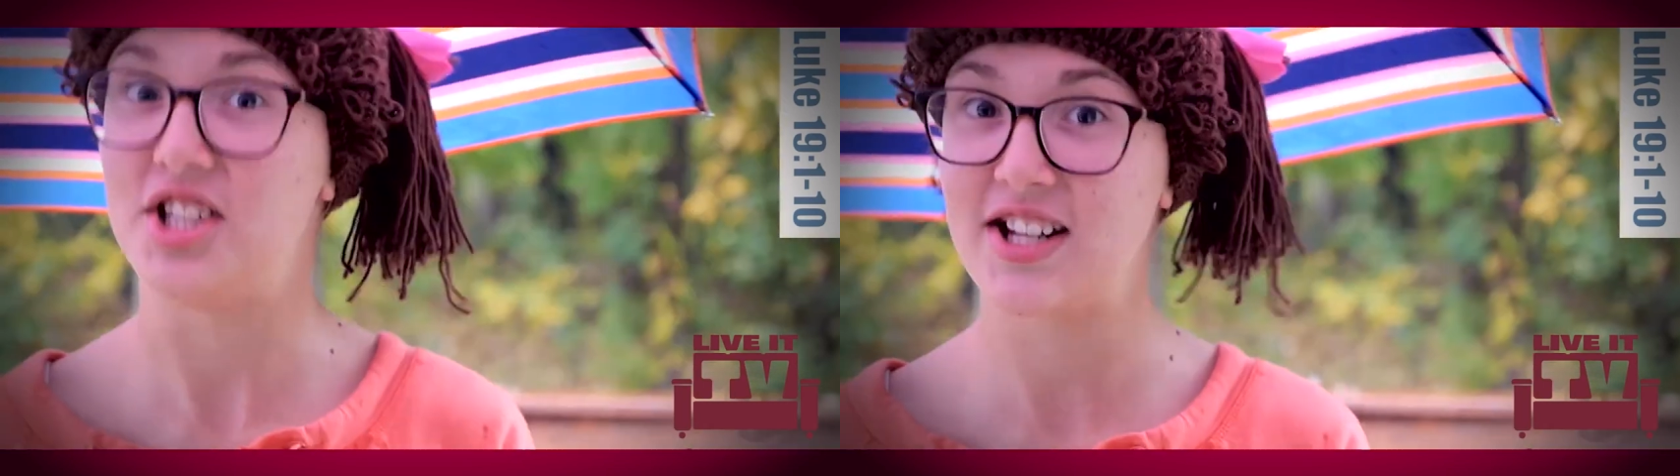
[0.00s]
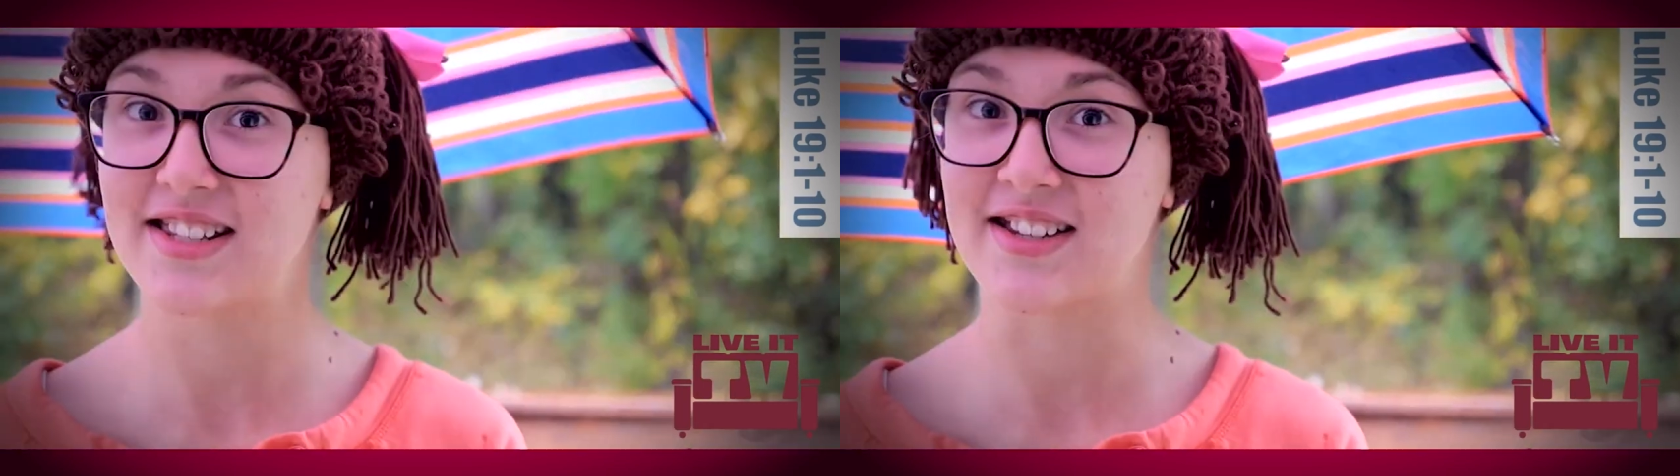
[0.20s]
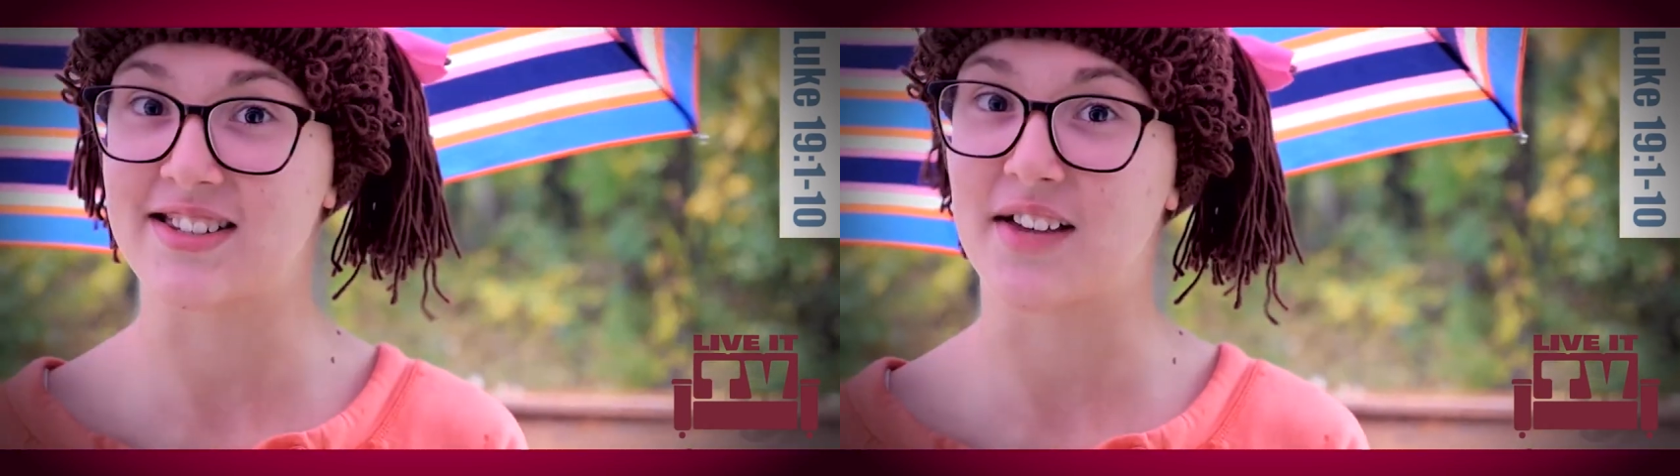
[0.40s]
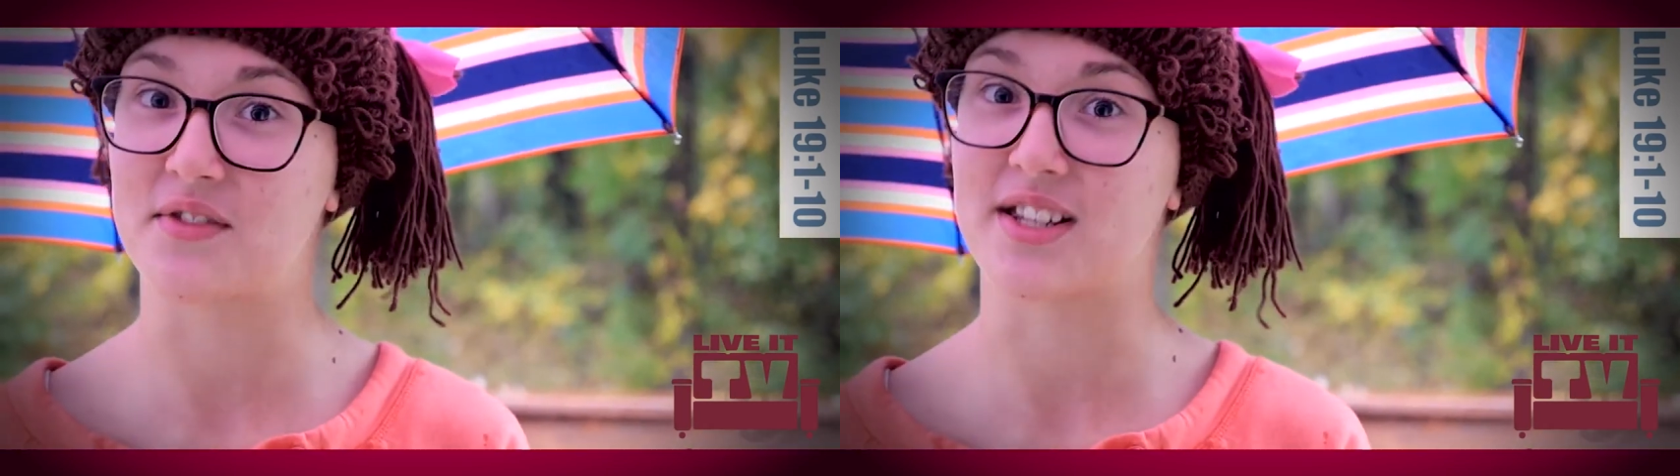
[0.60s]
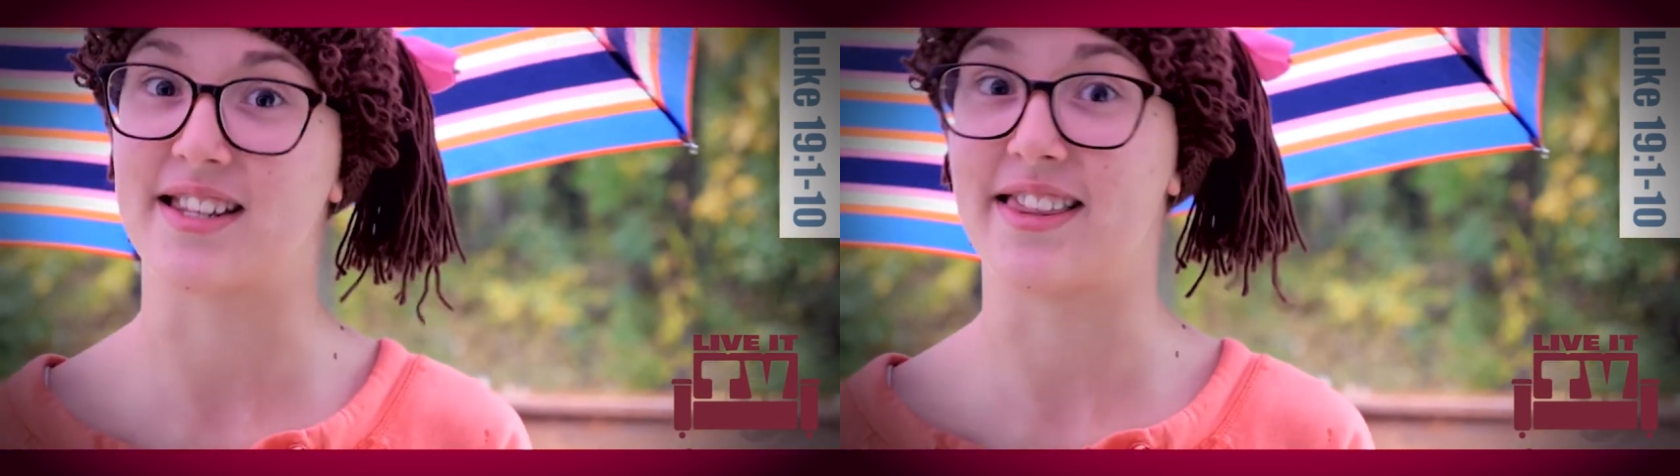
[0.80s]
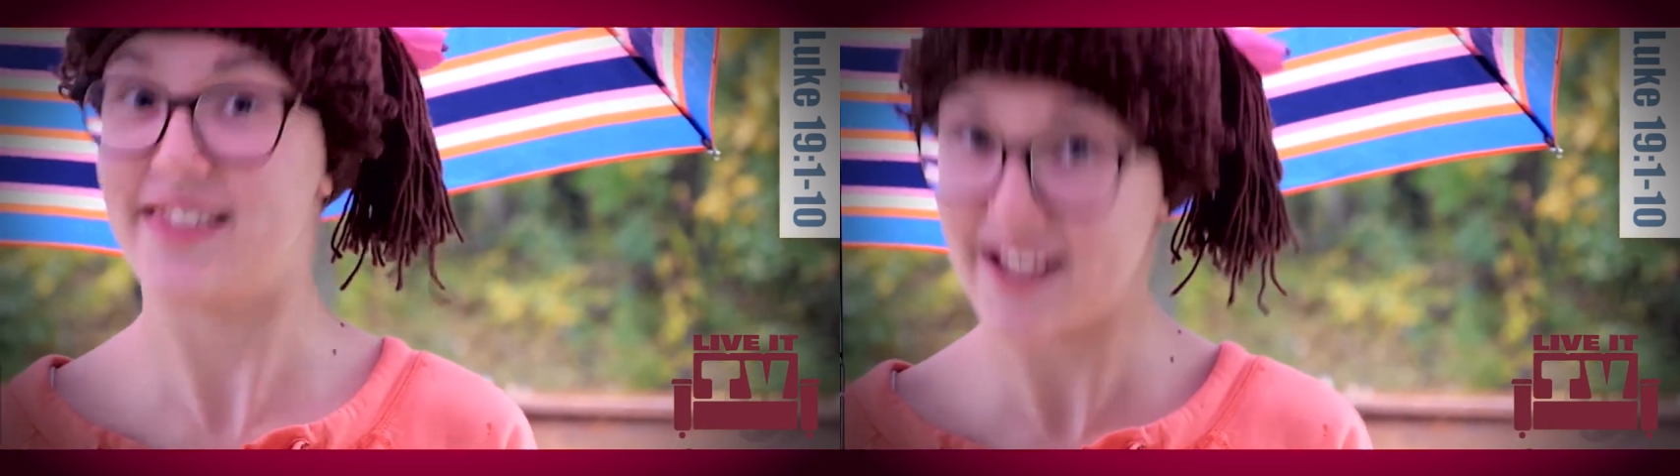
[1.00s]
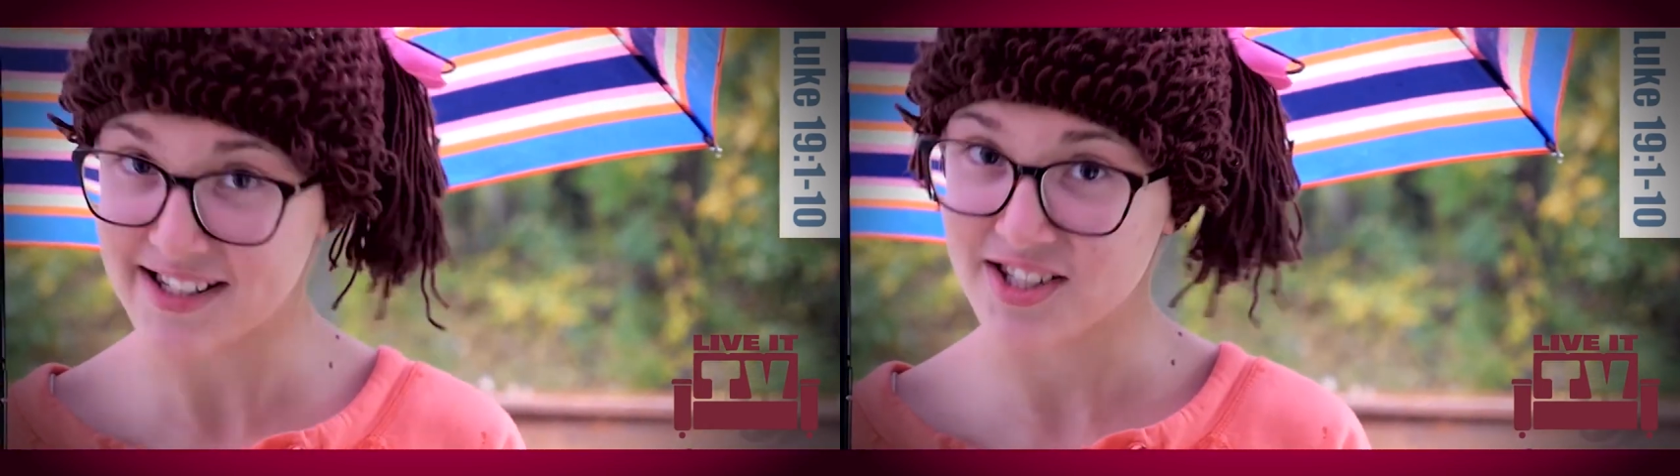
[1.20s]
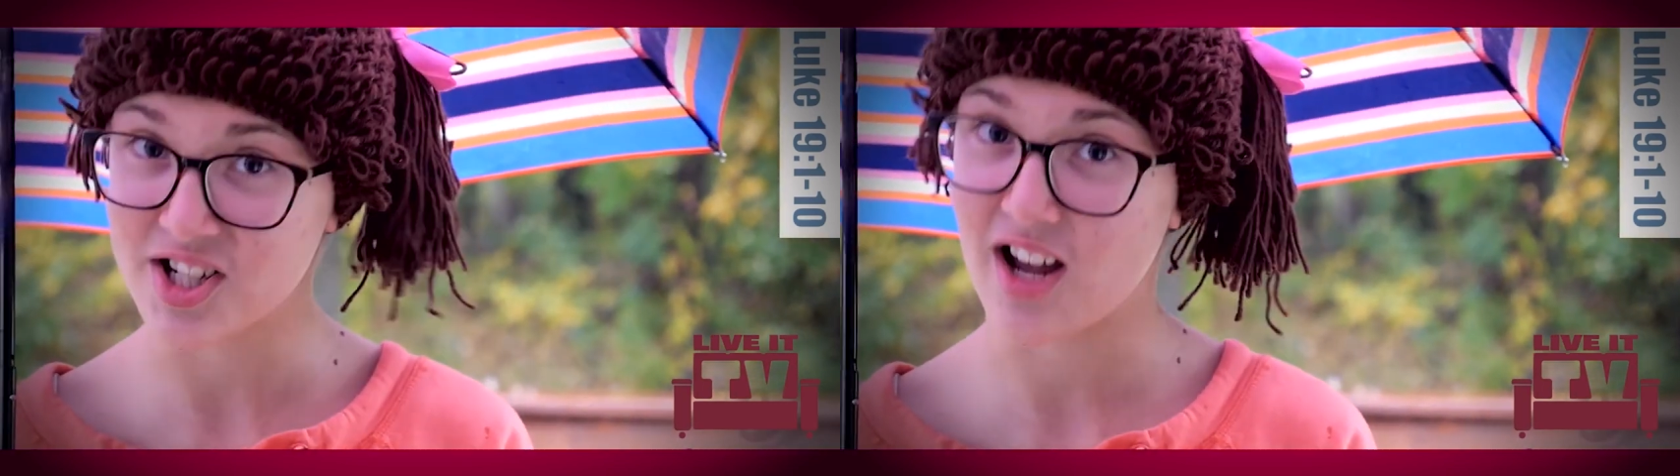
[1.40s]
Jesus gives us
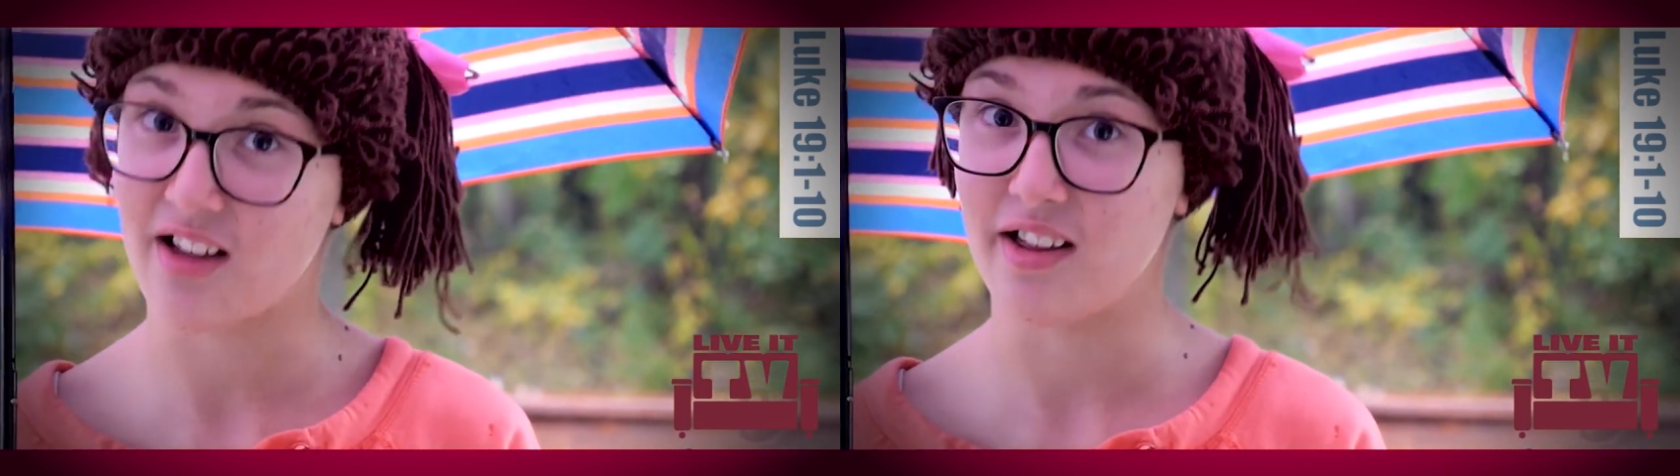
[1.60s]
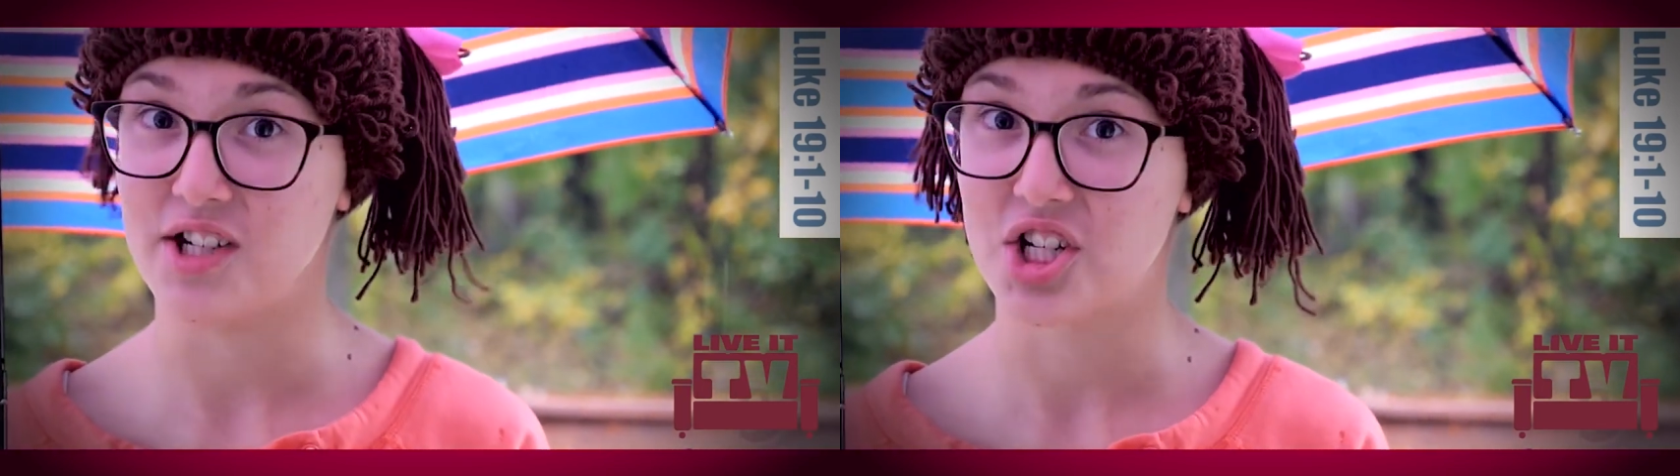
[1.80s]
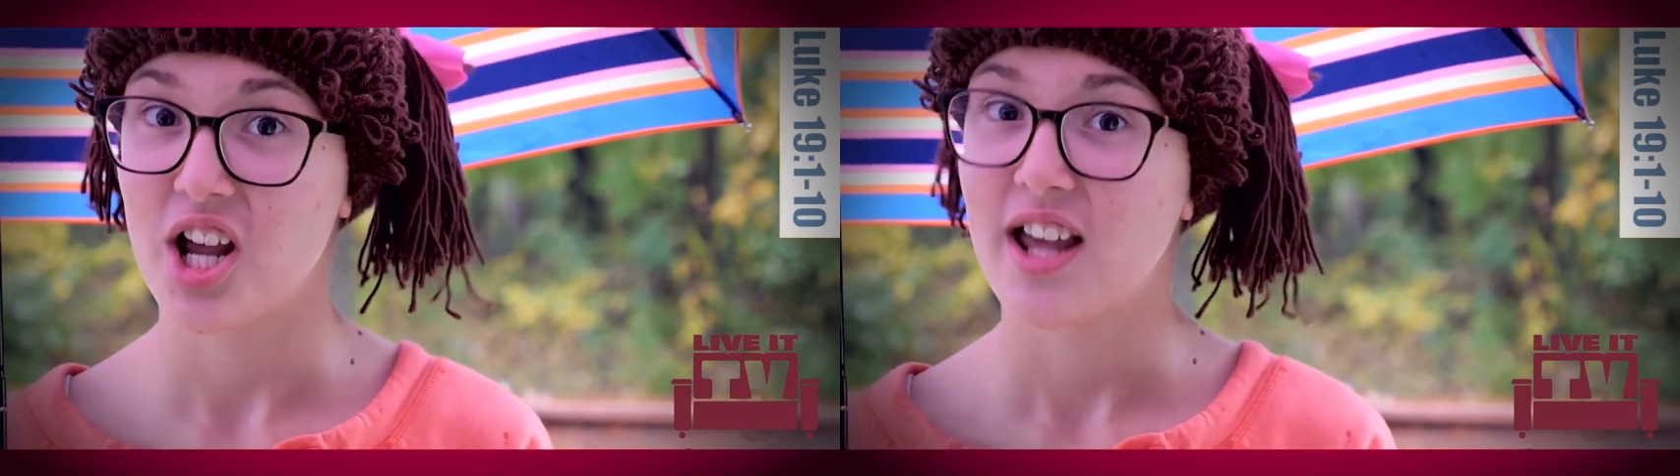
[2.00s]
this challenge.